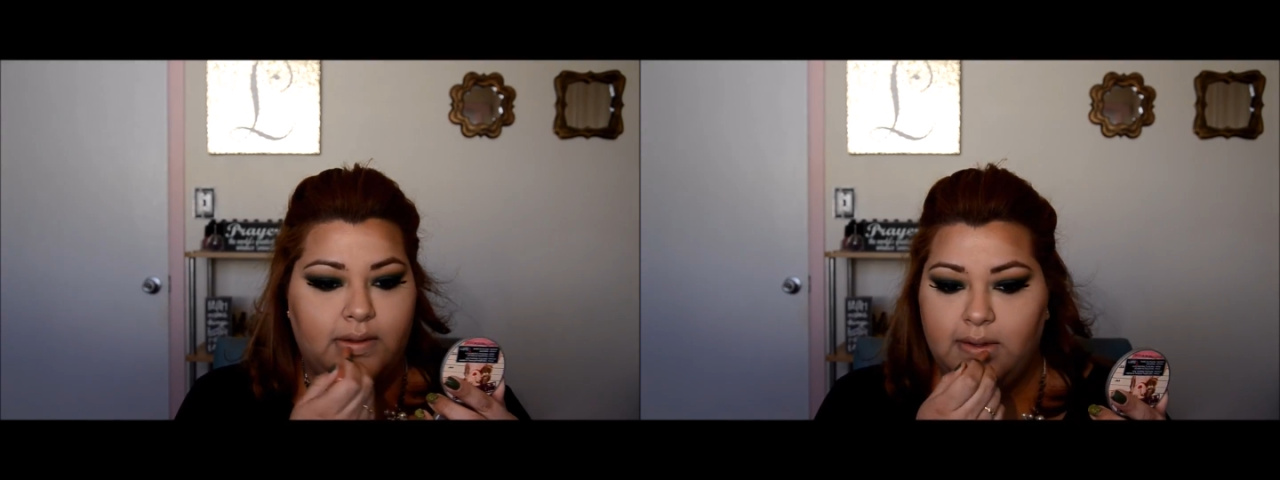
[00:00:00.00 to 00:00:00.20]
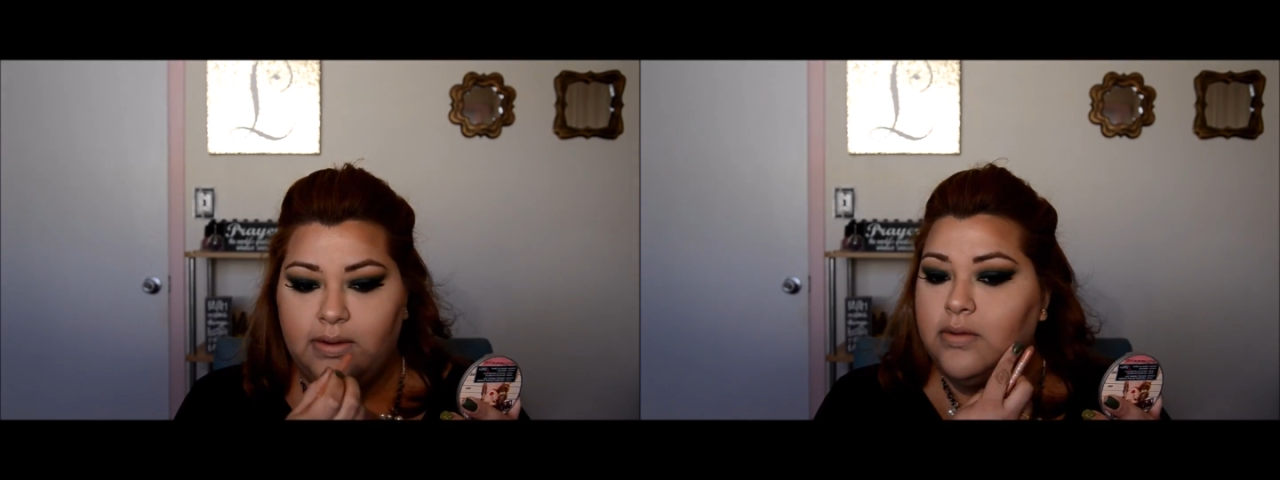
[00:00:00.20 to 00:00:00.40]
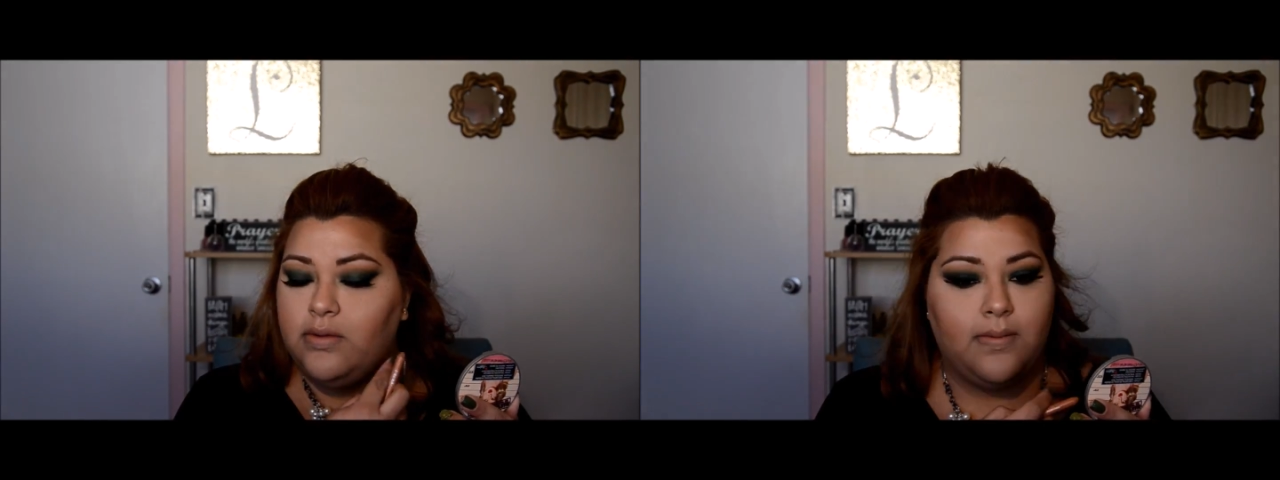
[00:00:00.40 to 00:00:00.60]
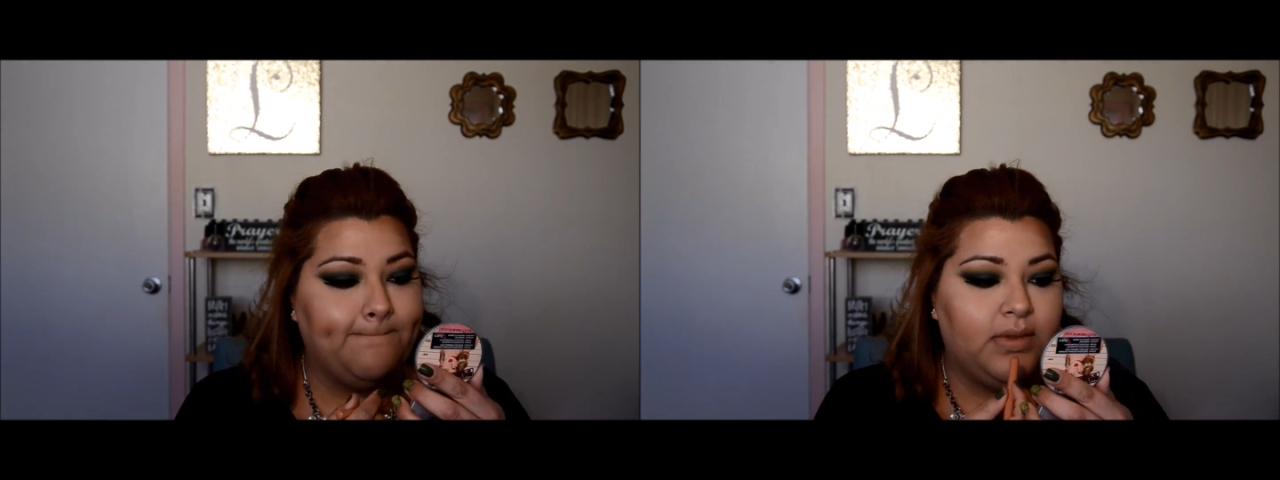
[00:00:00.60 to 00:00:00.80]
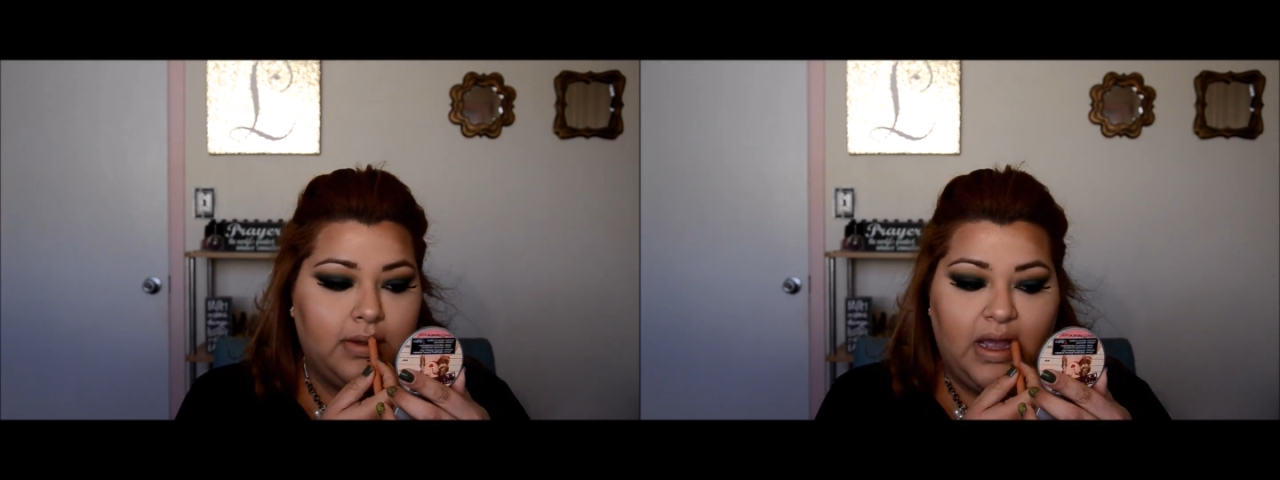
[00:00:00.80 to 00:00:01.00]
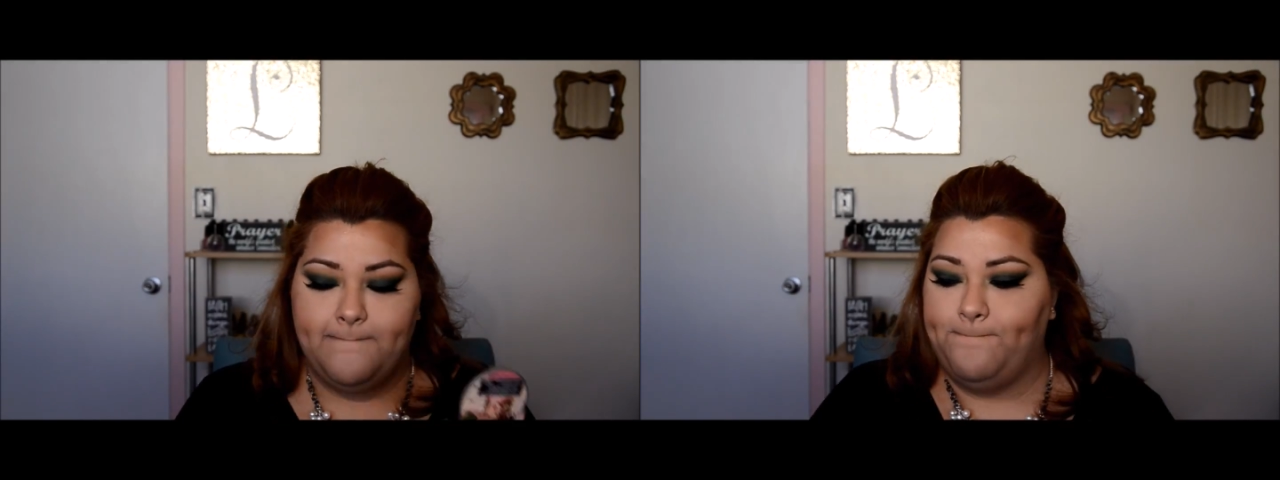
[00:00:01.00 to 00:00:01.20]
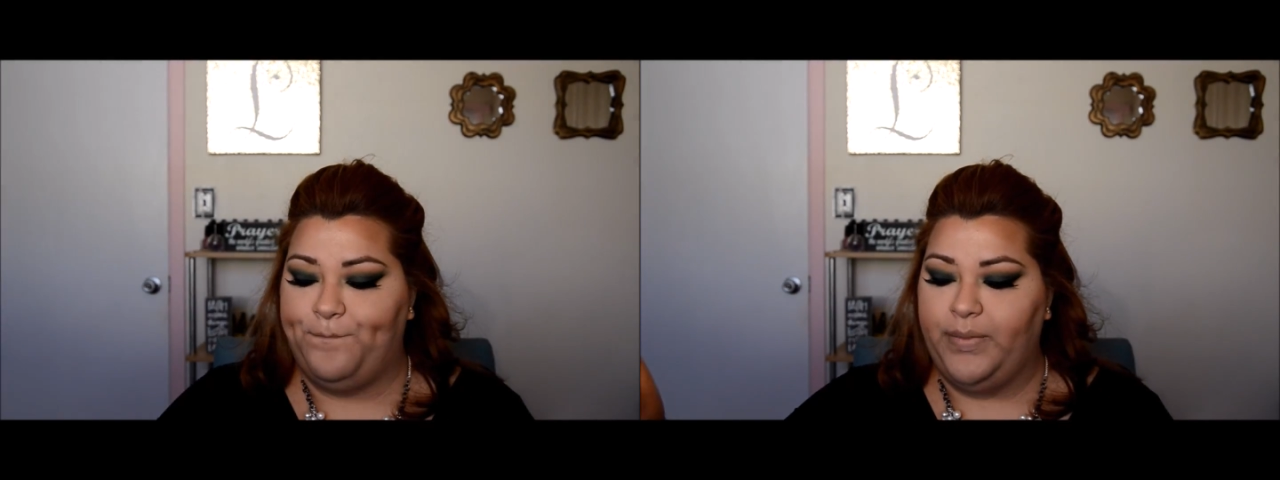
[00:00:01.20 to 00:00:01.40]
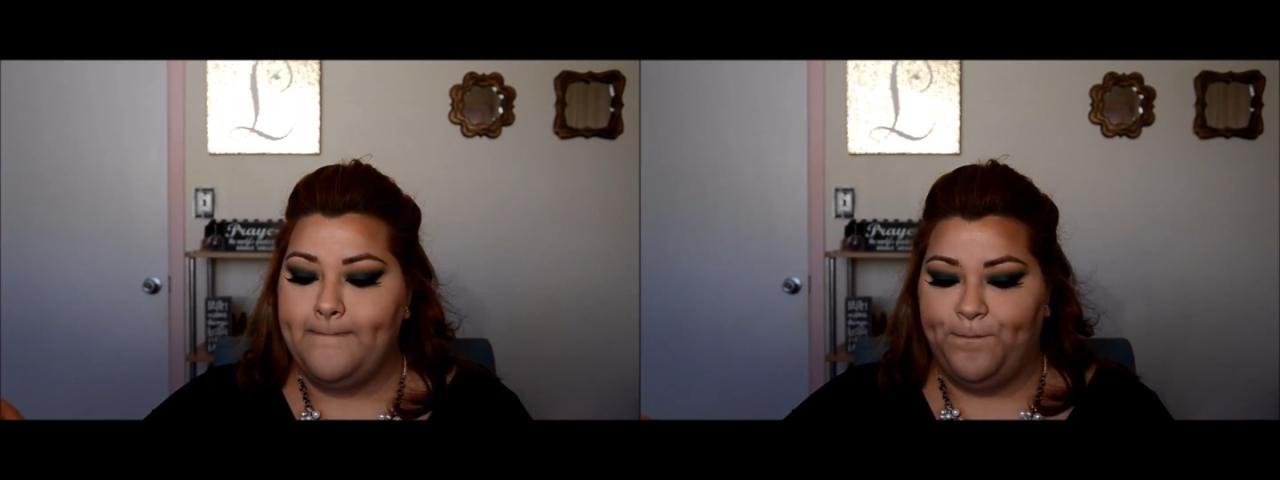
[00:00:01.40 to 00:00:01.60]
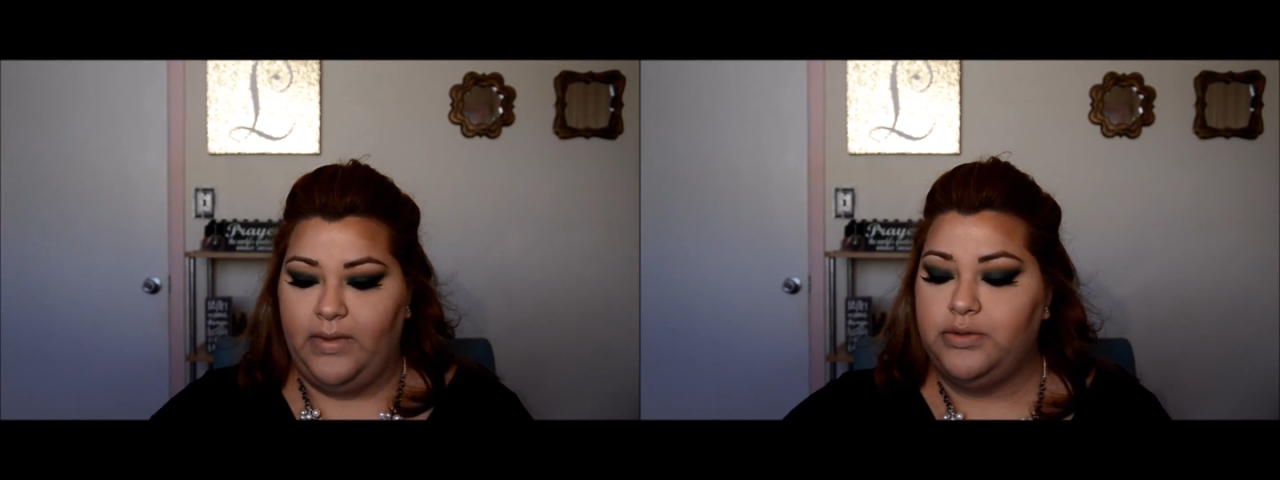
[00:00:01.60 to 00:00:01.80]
in the color